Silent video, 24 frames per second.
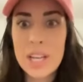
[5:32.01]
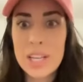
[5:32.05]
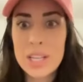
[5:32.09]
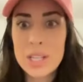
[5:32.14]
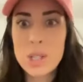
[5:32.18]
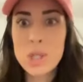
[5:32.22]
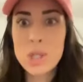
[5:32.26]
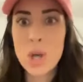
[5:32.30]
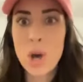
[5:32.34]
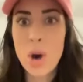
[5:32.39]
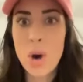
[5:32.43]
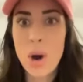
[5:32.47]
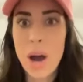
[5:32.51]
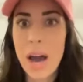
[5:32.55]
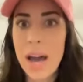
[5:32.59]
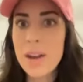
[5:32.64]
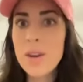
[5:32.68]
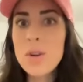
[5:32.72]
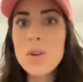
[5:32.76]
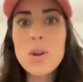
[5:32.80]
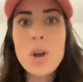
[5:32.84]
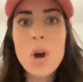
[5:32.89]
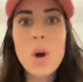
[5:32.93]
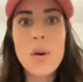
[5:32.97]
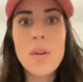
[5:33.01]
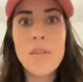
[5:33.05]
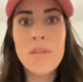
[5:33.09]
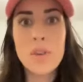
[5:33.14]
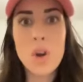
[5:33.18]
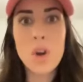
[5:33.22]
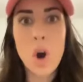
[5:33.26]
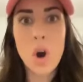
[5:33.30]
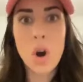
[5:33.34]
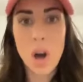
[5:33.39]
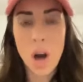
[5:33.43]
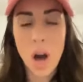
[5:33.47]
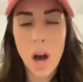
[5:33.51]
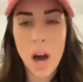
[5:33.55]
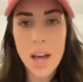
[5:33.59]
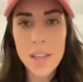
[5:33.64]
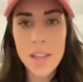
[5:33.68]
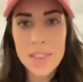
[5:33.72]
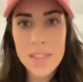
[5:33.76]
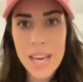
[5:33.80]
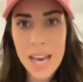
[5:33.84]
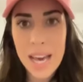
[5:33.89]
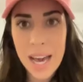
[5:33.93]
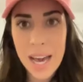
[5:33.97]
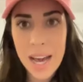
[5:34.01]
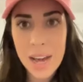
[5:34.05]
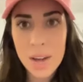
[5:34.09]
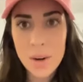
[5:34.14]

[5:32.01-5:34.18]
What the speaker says: So I don't know if y'all caught that.